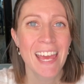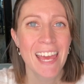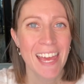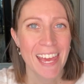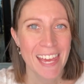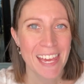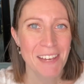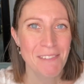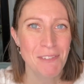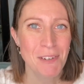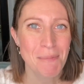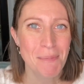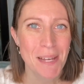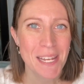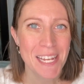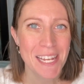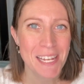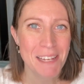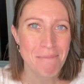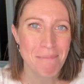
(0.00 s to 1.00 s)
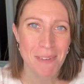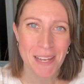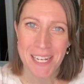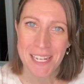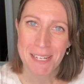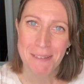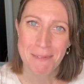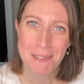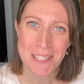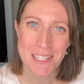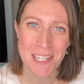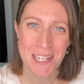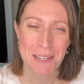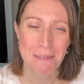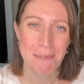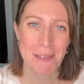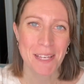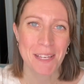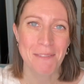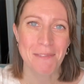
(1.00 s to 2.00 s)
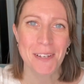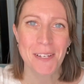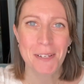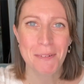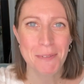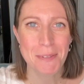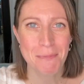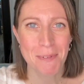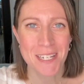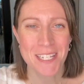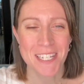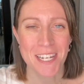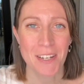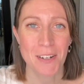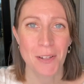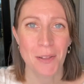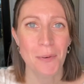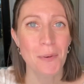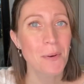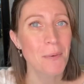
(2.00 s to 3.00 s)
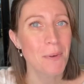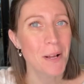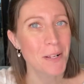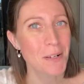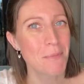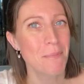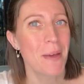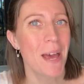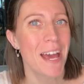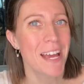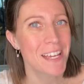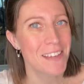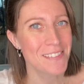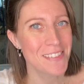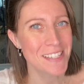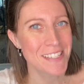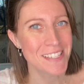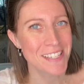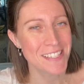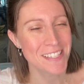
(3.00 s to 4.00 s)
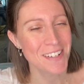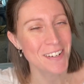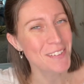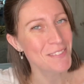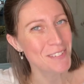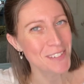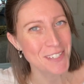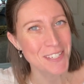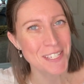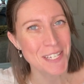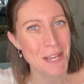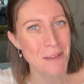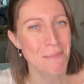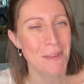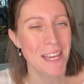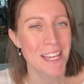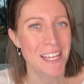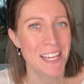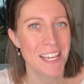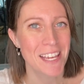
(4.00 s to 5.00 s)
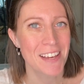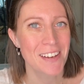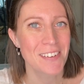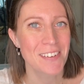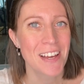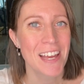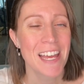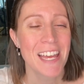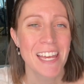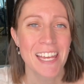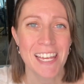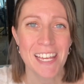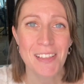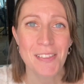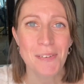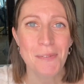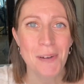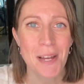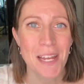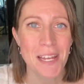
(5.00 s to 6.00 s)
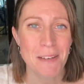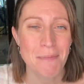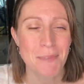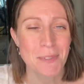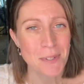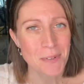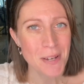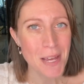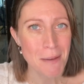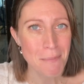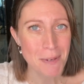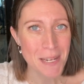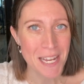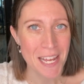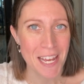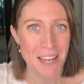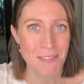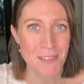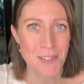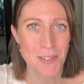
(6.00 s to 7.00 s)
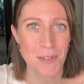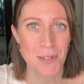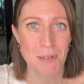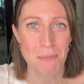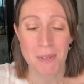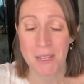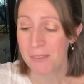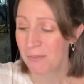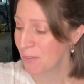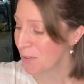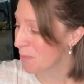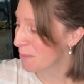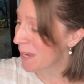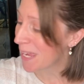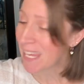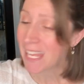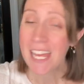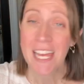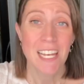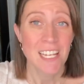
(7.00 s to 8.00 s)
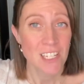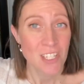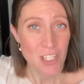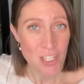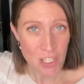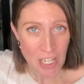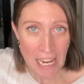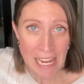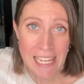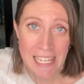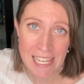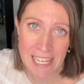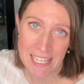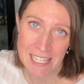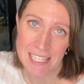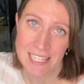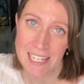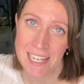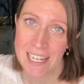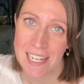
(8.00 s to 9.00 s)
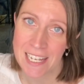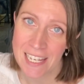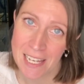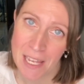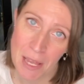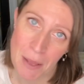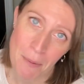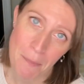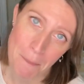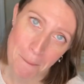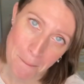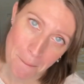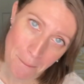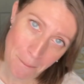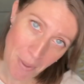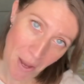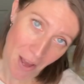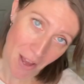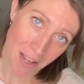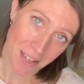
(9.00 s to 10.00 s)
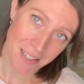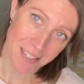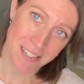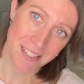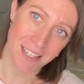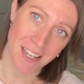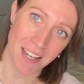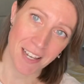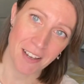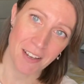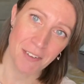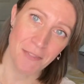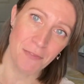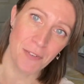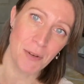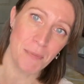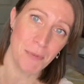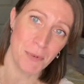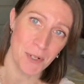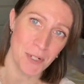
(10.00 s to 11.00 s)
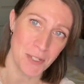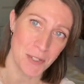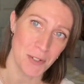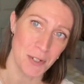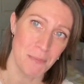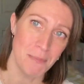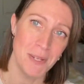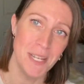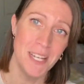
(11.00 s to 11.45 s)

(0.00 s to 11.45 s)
Hey everybody, my name is Jamie. Welcome to my channel, or welcome back if this isn't our first time hanging out. Either way, I'm so happy to have you join me for my gigantic box from Nordstrom